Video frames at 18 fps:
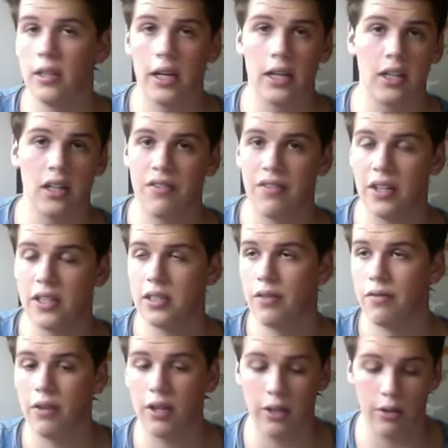neither
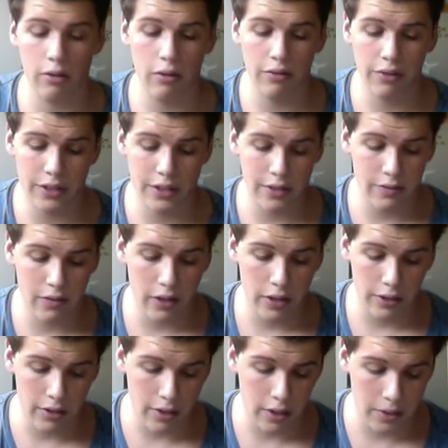defensively nor offensively,
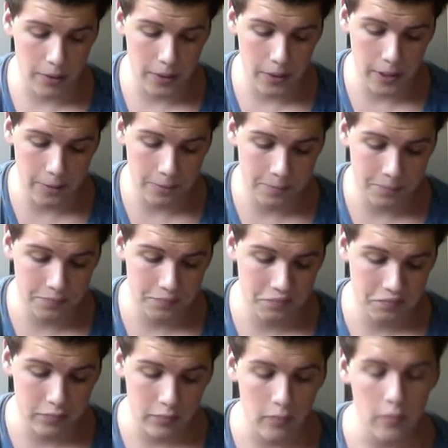you know.
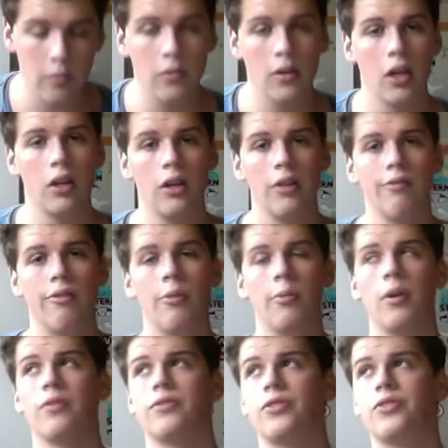
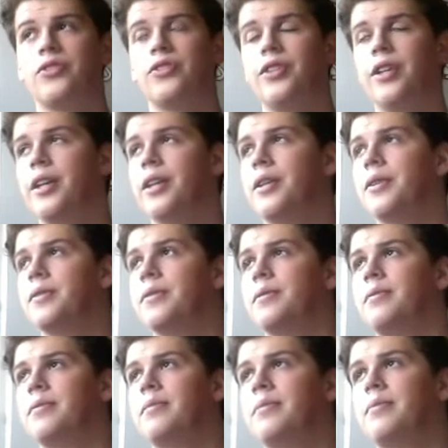Ruben Loftus-Cheek
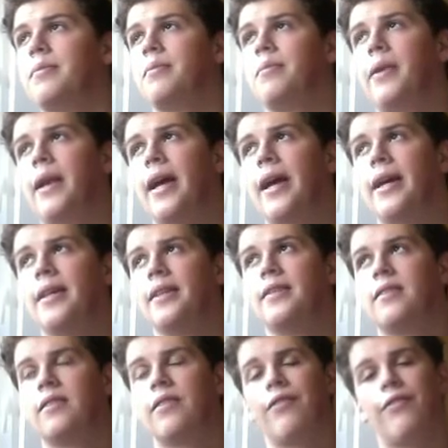
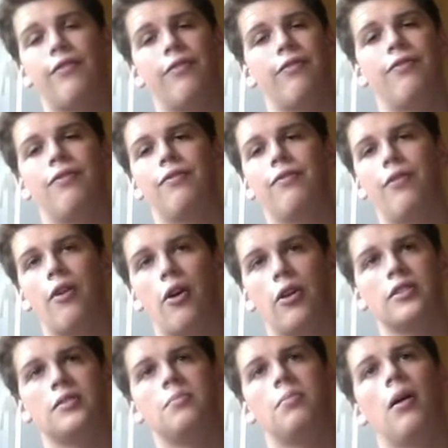played the
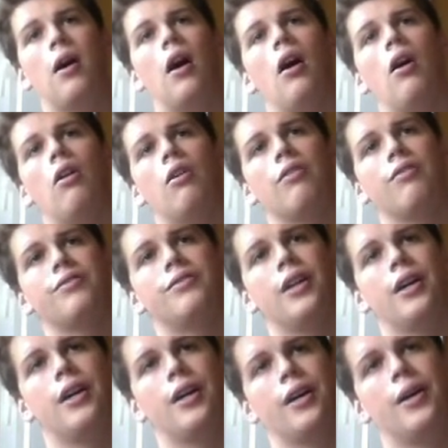first part of
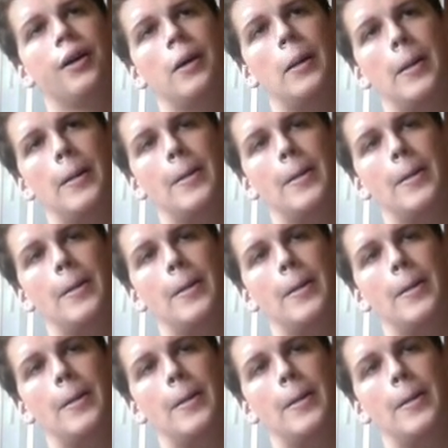the